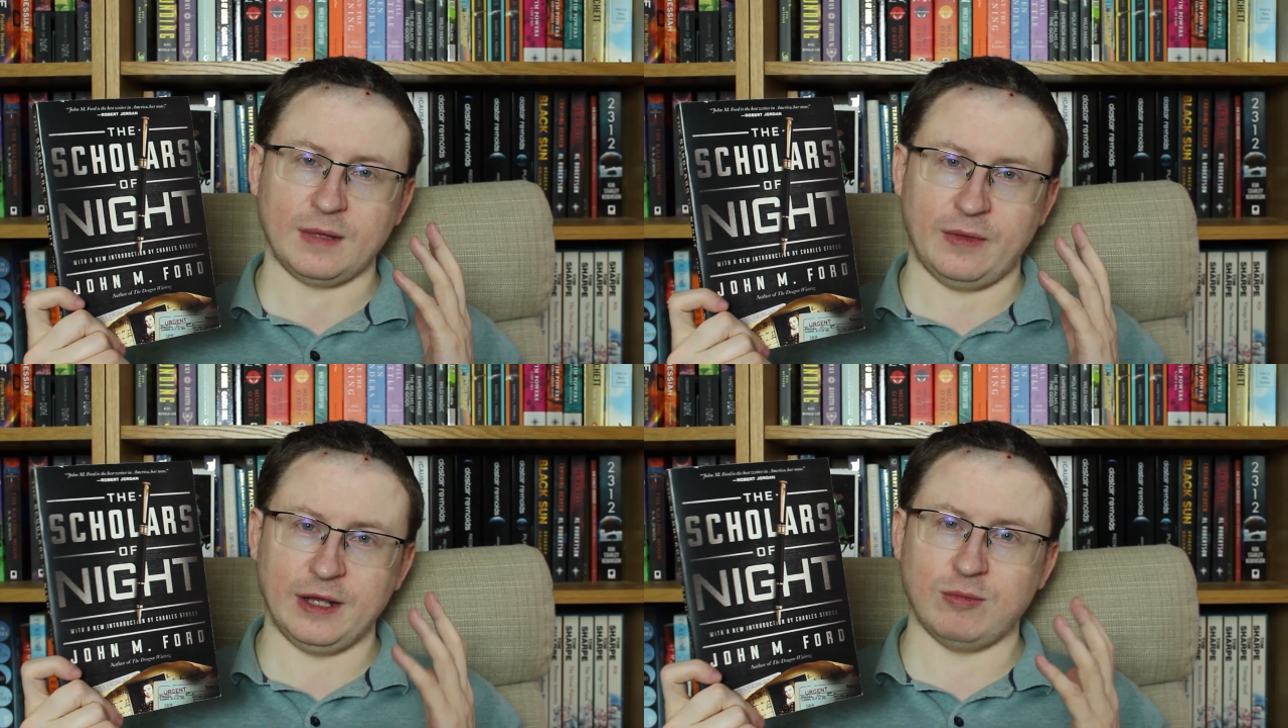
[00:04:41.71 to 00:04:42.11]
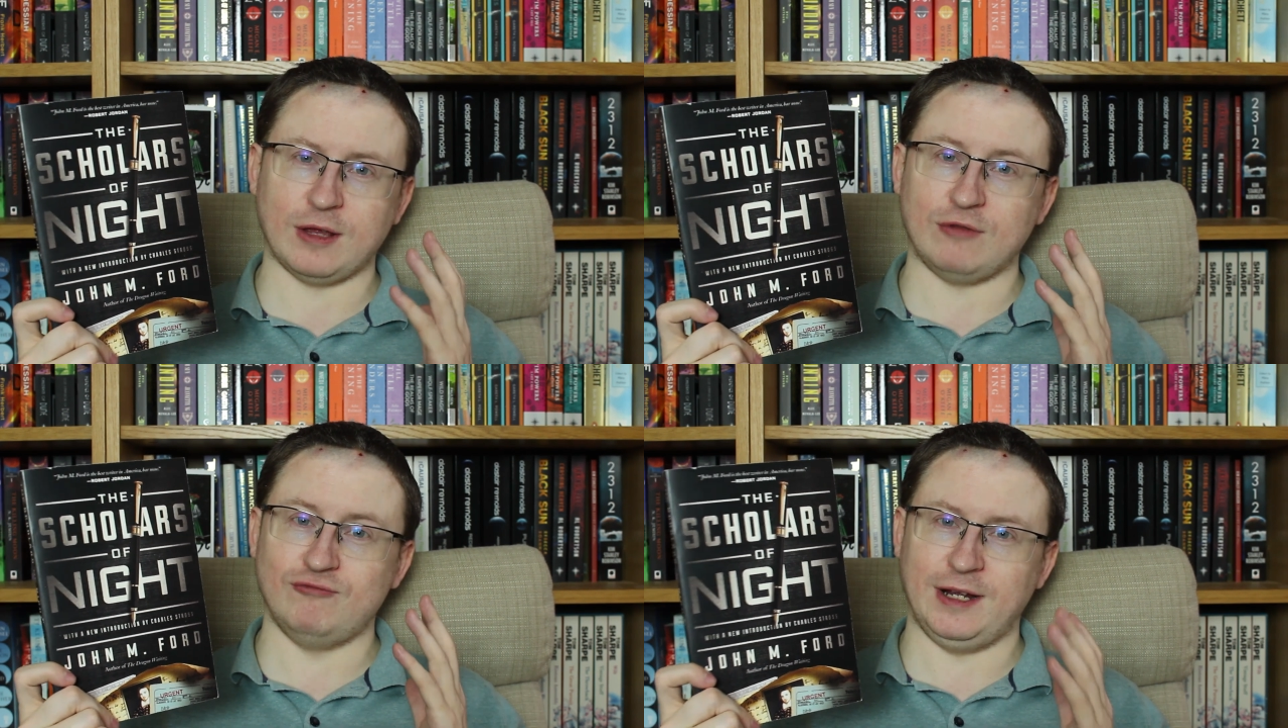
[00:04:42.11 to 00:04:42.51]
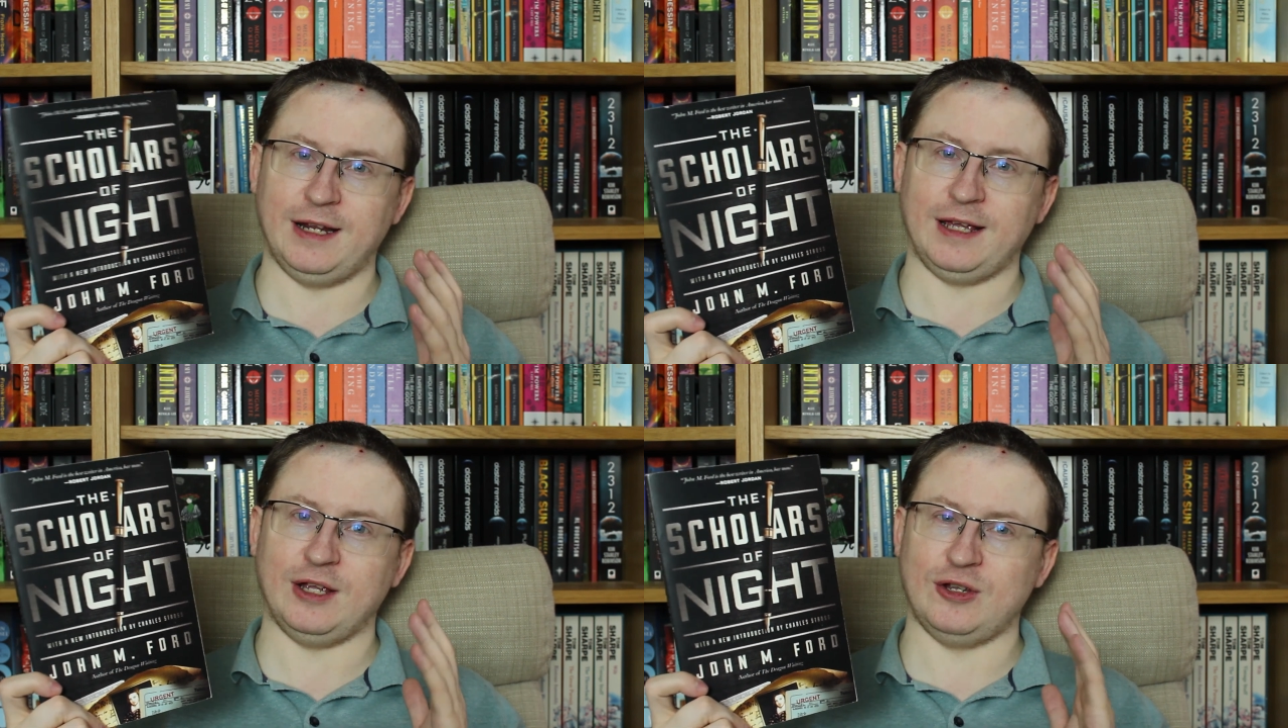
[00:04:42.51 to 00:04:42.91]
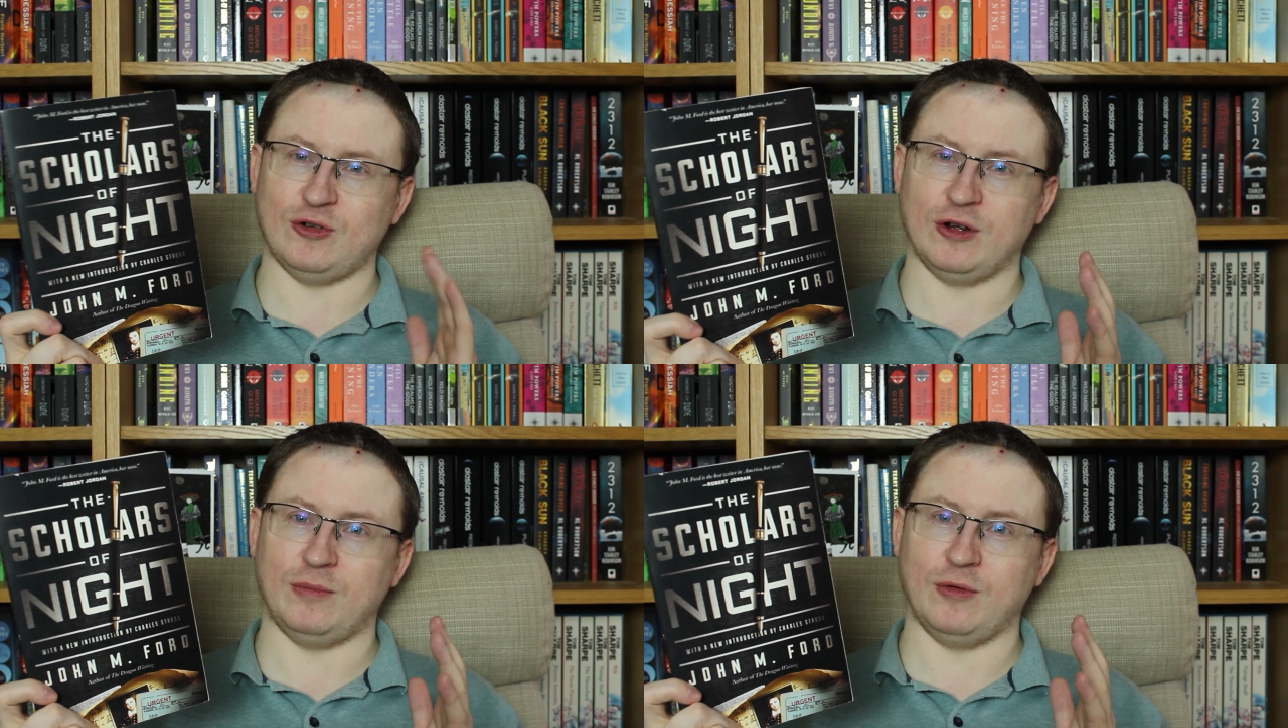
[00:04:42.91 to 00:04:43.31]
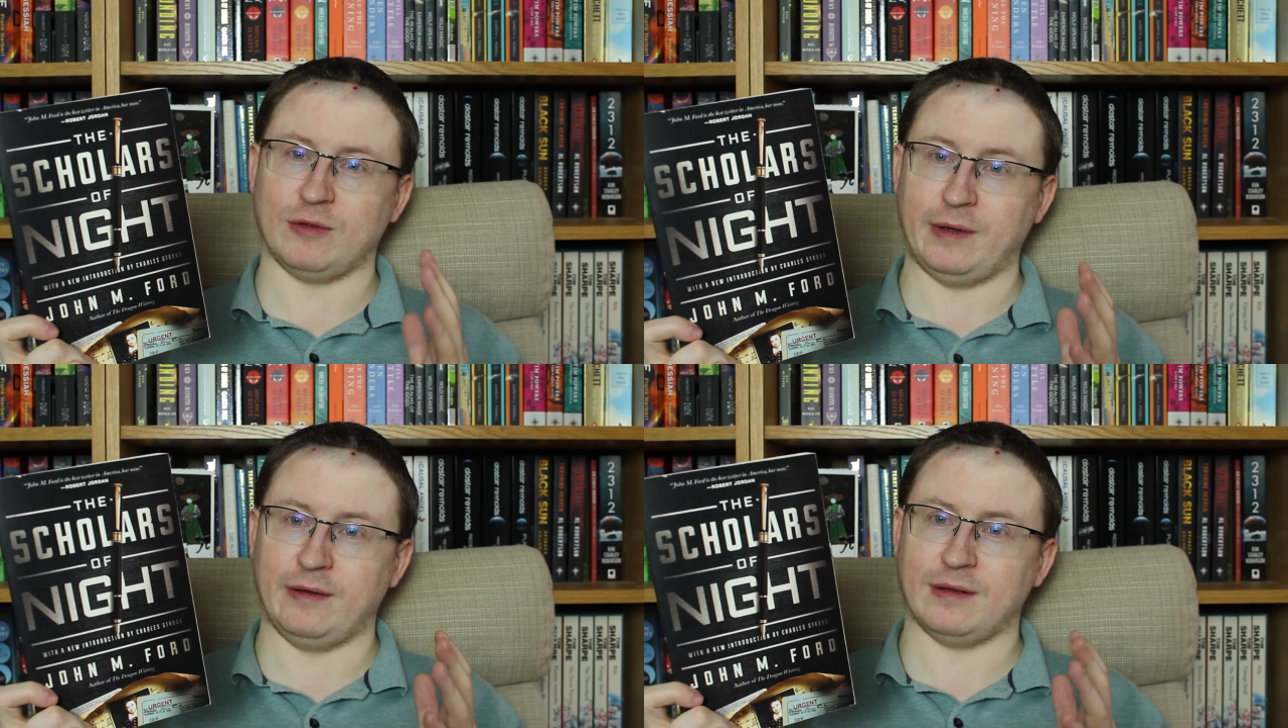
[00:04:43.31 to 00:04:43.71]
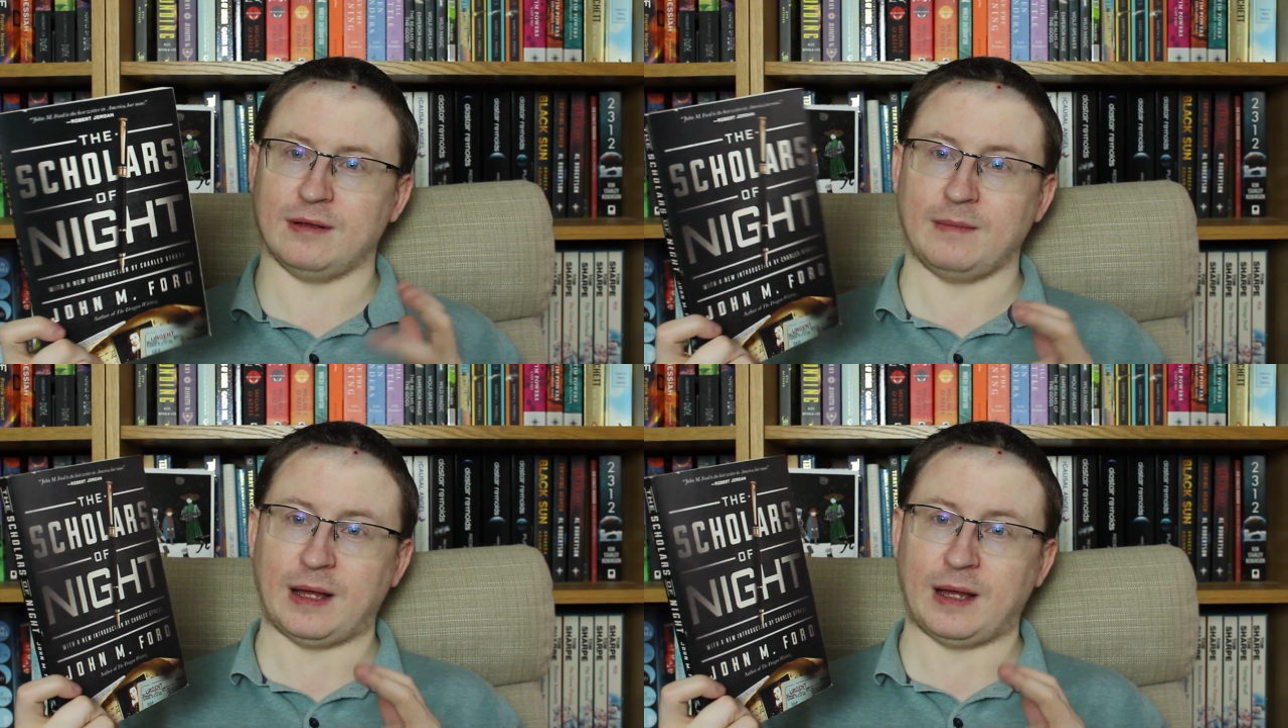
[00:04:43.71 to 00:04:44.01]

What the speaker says: this was a really enjoyable experience.